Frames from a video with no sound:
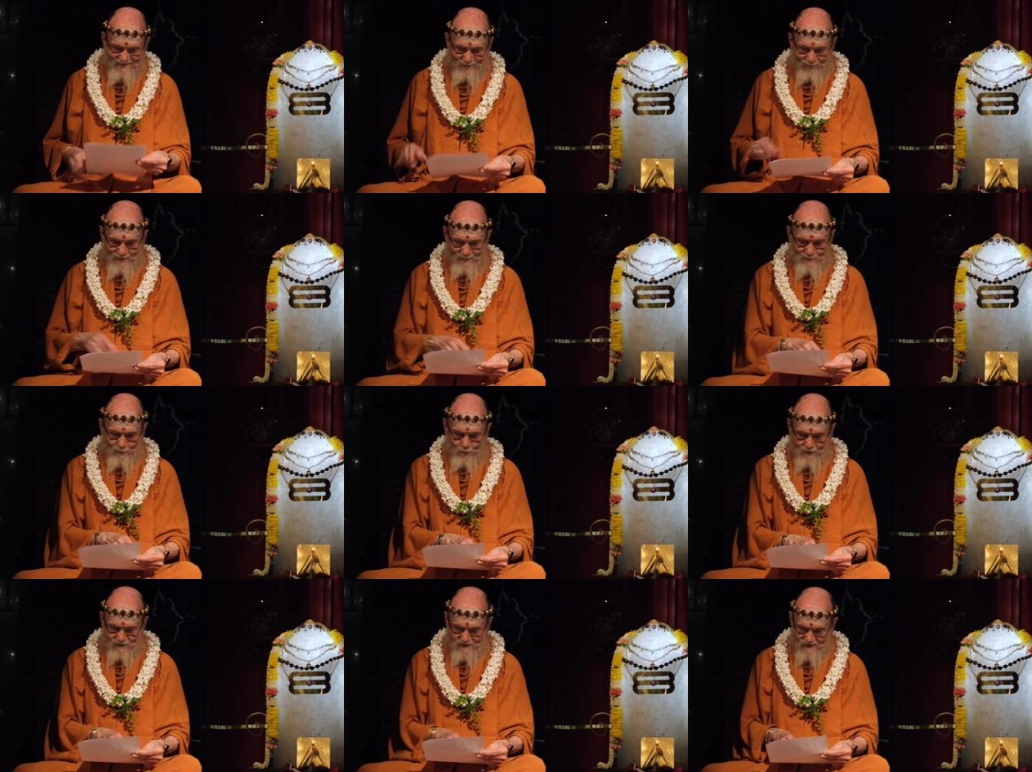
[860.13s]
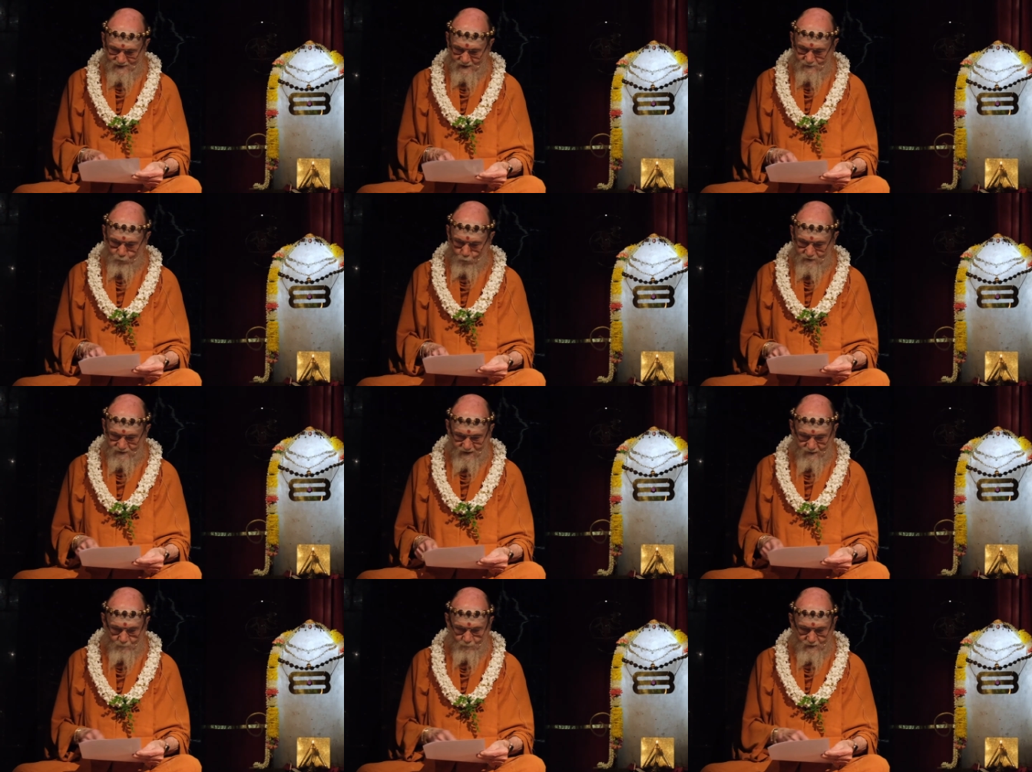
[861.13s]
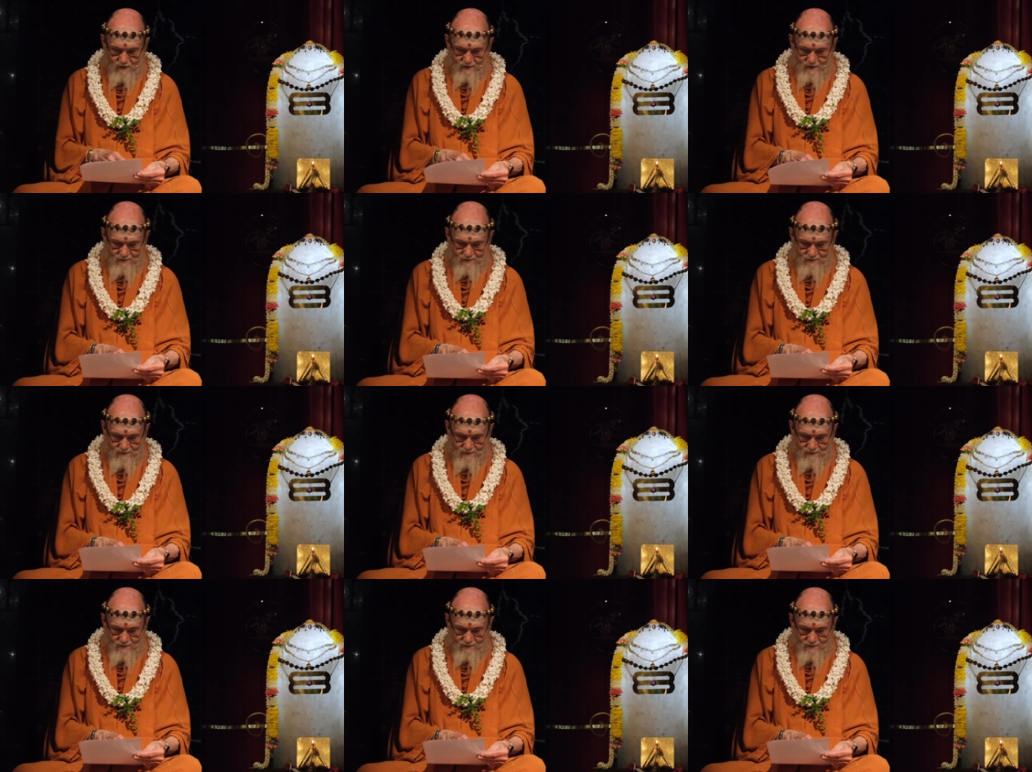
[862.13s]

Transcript: so notice he says 14